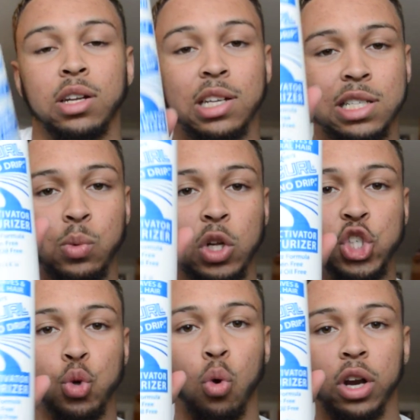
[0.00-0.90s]
This is what
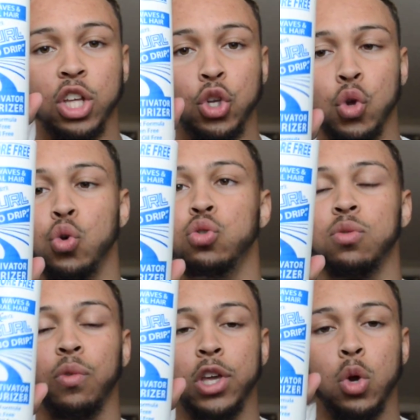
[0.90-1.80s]
you want to use
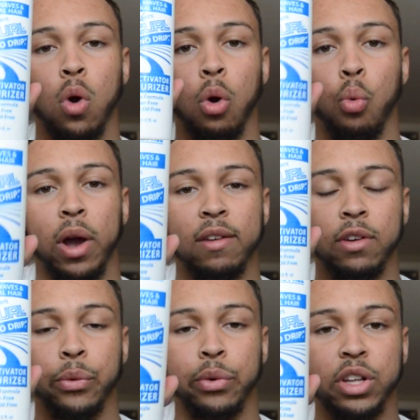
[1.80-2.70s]
when you are
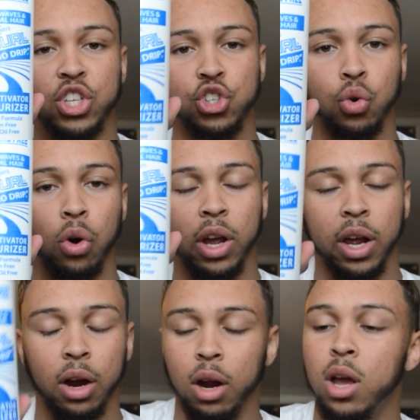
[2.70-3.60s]
waving with short
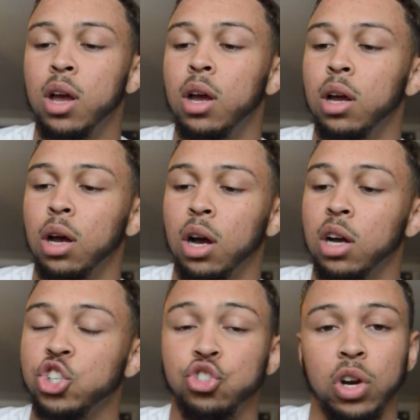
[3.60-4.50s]
hair.
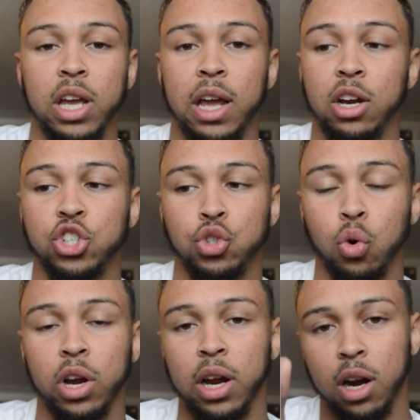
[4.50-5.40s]
Straight hair,
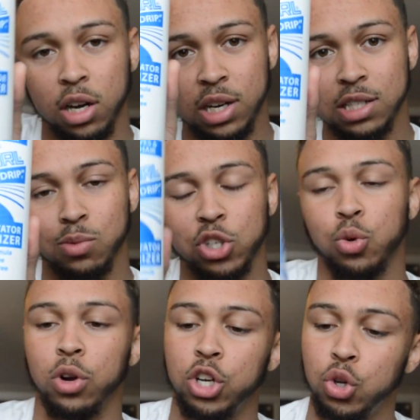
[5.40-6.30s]
short hair. This is what
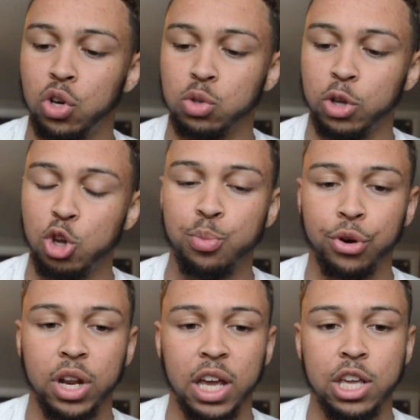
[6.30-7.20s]
you want to do, because when you
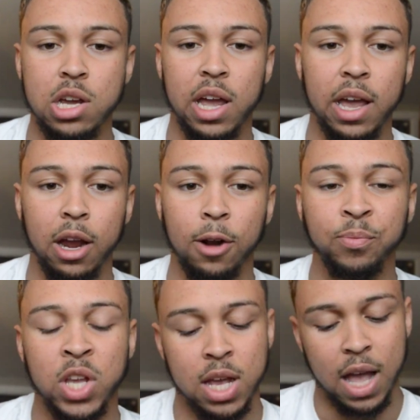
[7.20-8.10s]
put it in your hair,
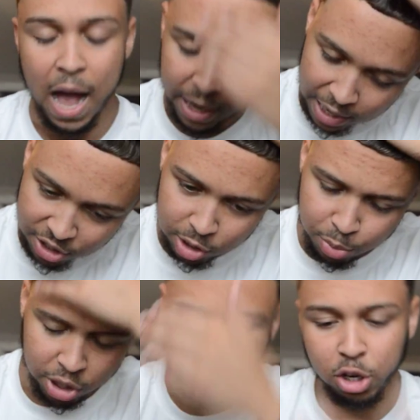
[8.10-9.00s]
I can actually
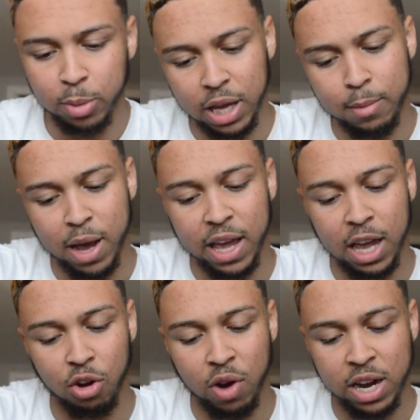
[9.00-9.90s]
put a little bit in my
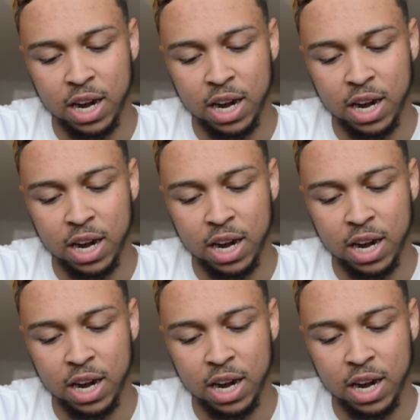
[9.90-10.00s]
hair right